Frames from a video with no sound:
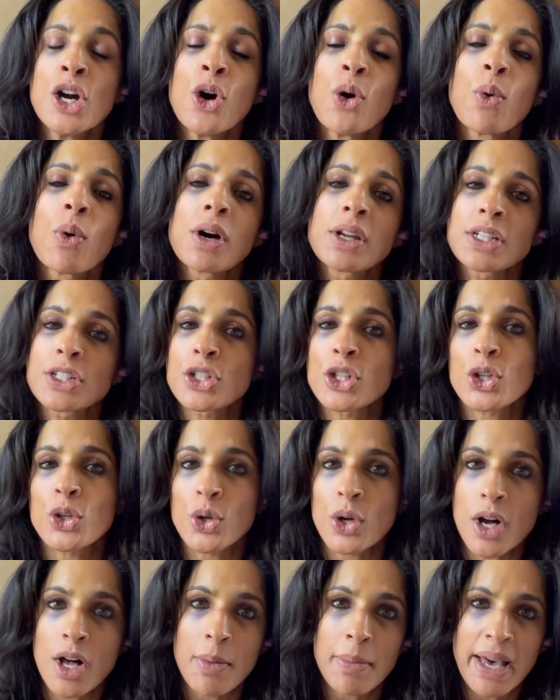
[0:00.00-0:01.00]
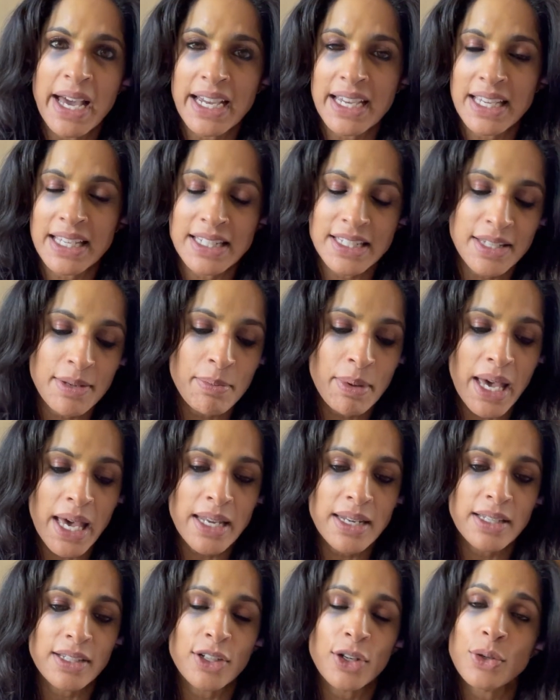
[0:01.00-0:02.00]
wanted to crawl back into
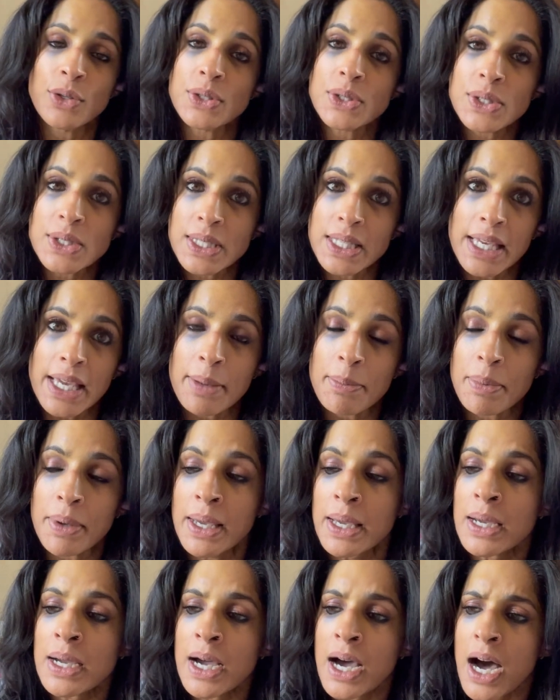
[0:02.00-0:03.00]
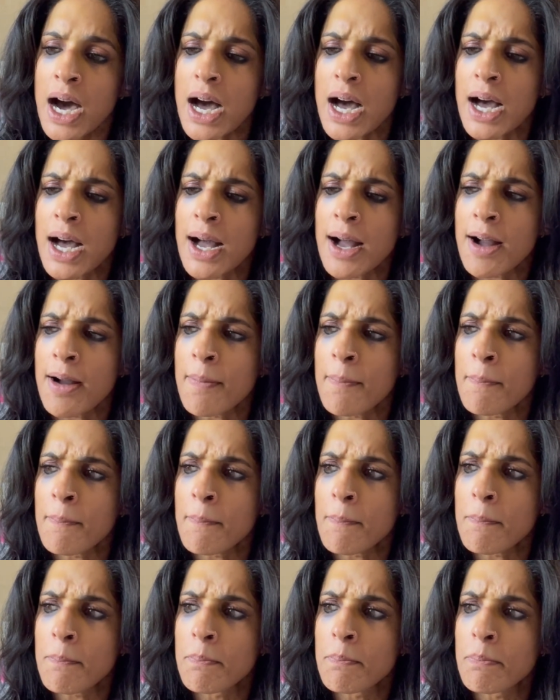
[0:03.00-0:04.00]
bed and go to sleep.
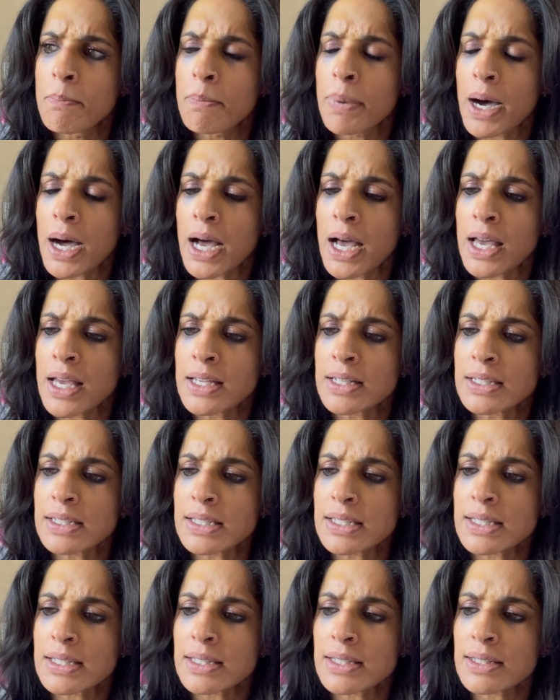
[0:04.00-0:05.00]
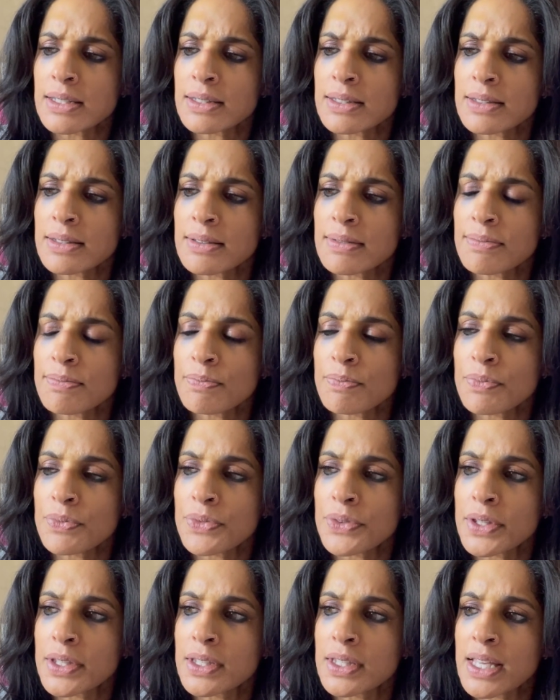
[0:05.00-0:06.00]
But
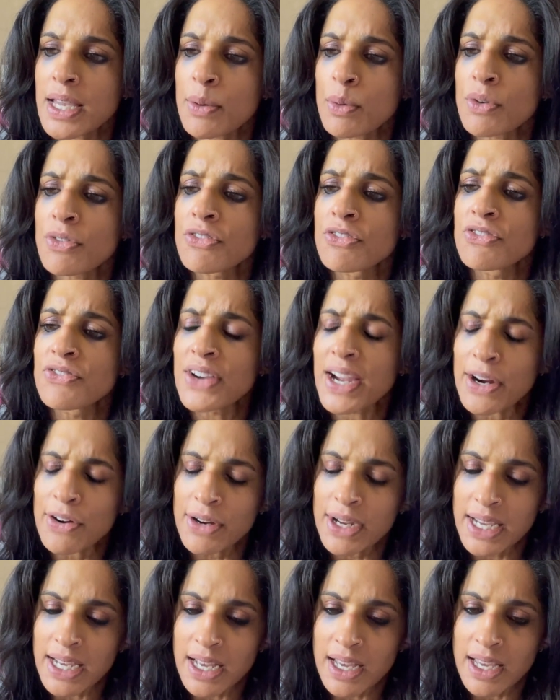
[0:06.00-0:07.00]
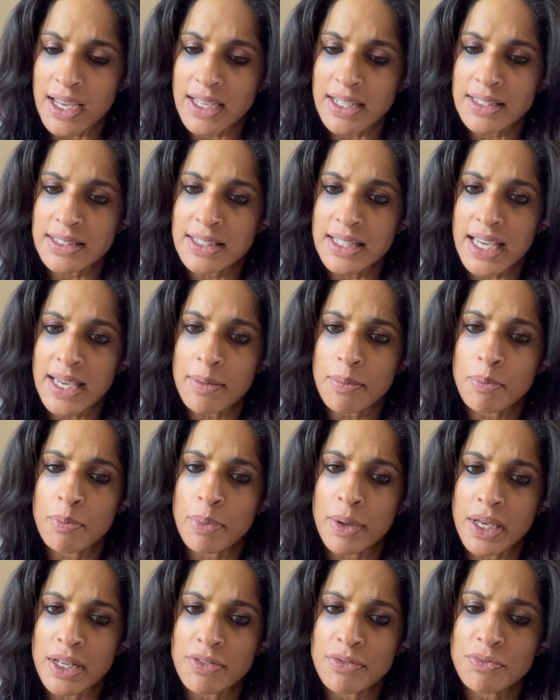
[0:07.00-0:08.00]
they were very kind,
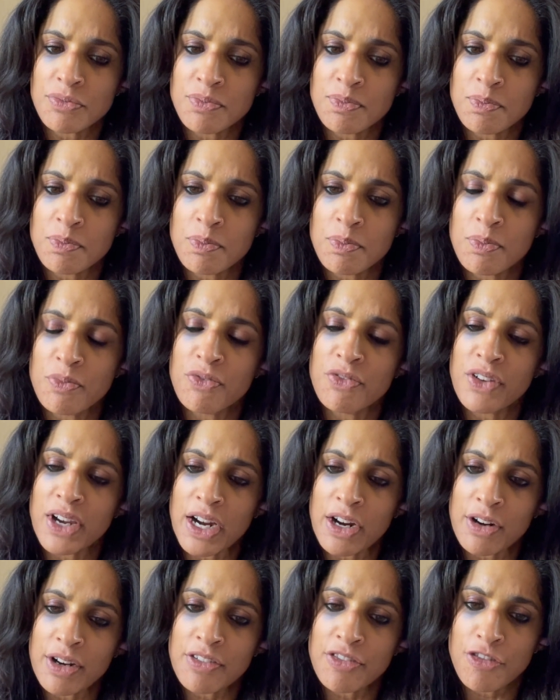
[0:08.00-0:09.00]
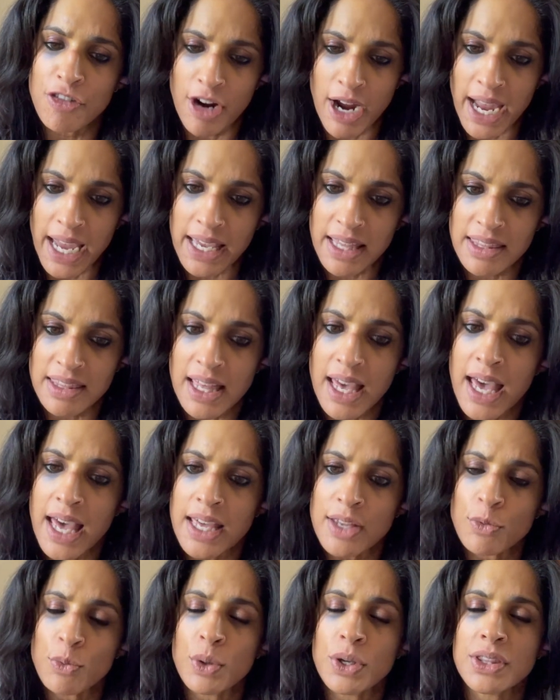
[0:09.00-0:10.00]
but very frank
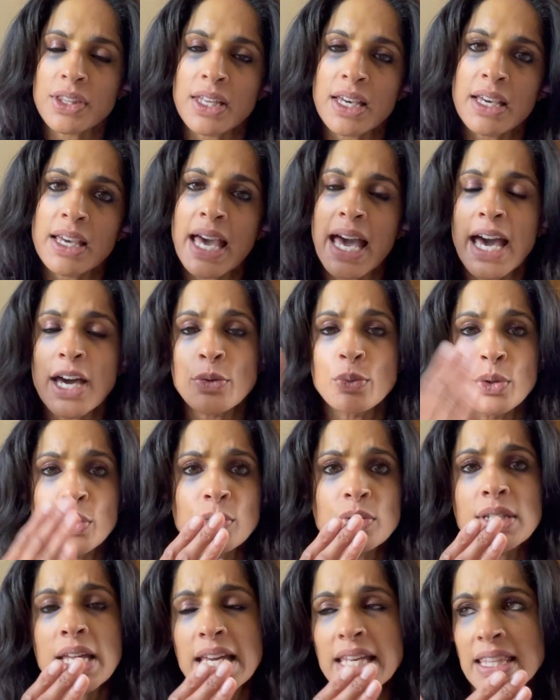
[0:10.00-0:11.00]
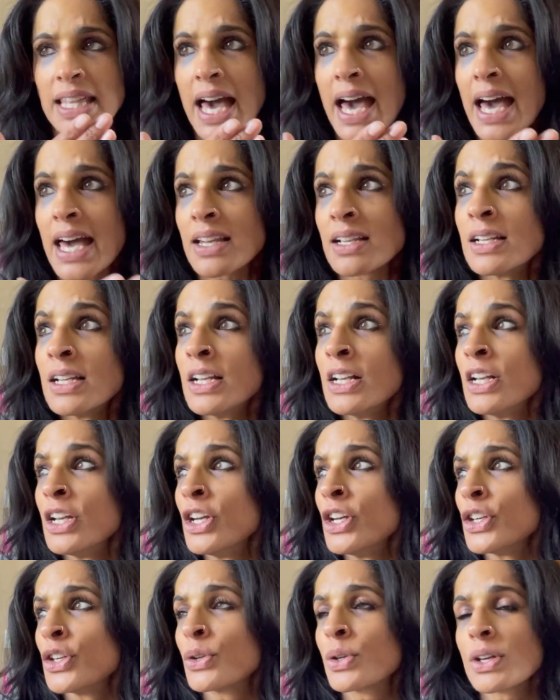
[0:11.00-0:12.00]
that with a head wound like that,
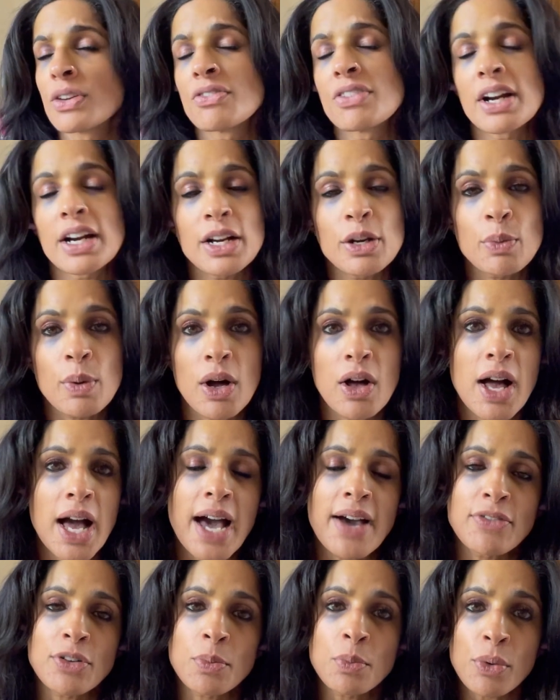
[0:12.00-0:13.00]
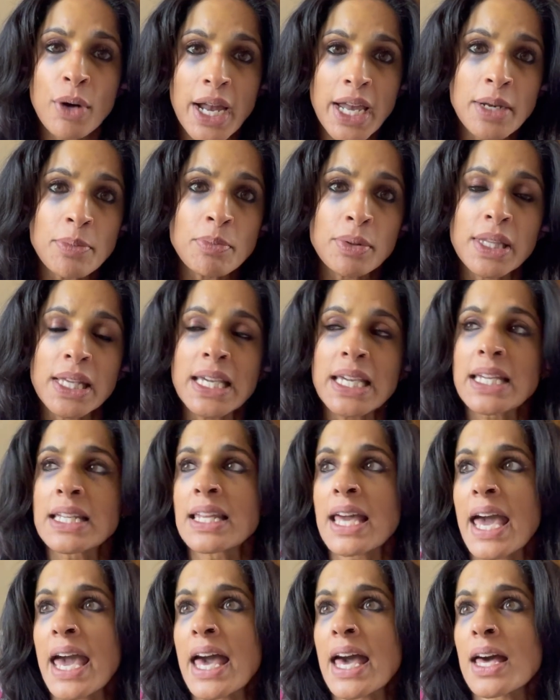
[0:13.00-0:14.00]
you could very well have a brain bleed,
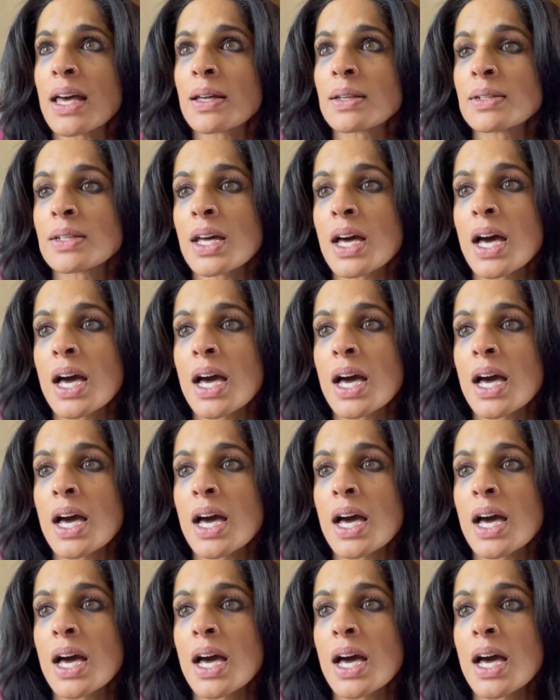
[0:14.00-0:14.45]
and